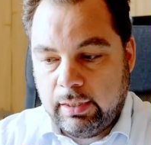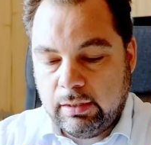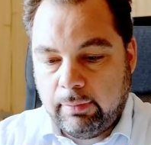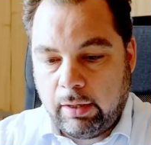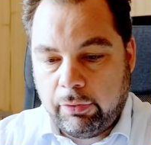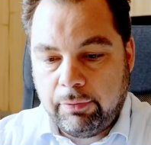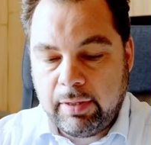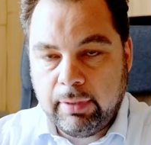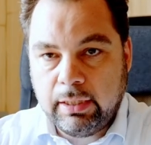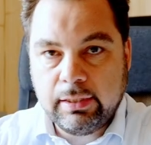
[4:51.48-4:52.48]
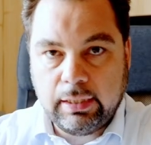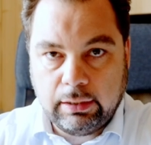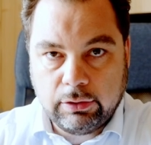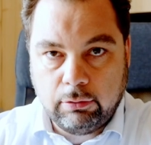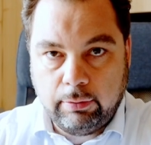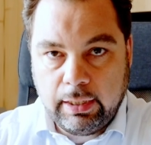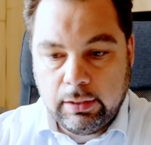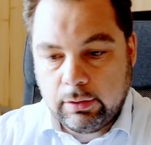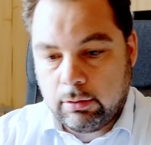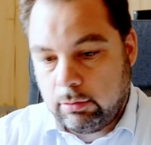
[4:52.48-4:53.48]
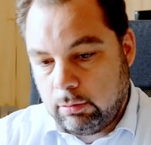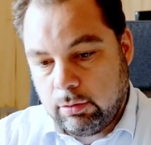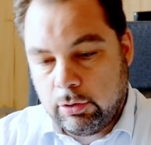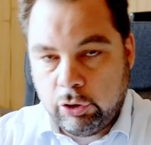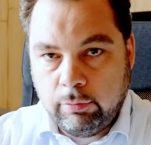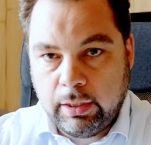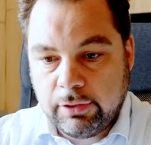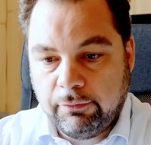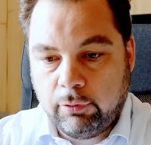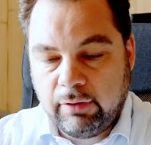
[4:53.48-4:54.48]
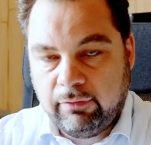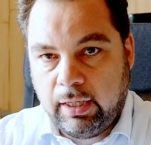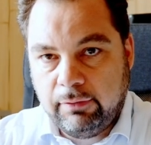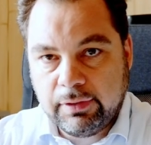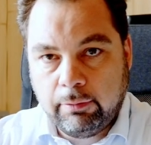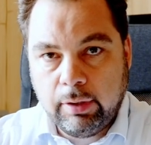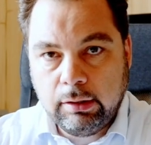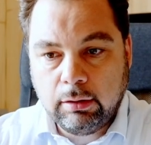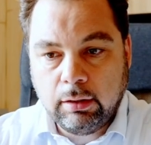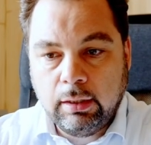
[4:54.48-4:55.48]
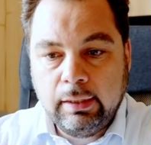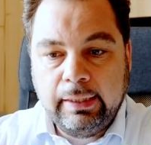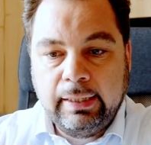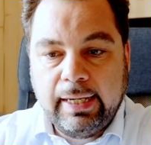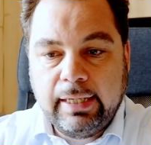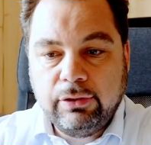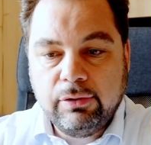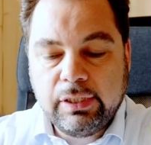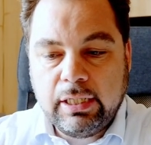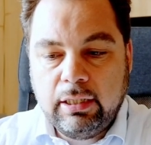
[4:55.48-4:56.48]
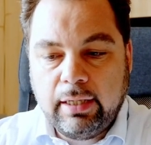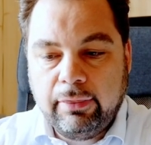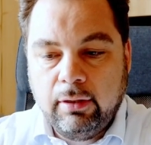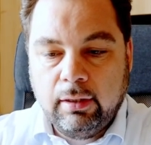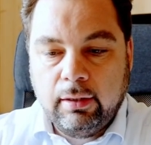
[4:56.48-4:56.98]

It's about 3 minutes into the race, 2 minutes 45 somewhat, and you see that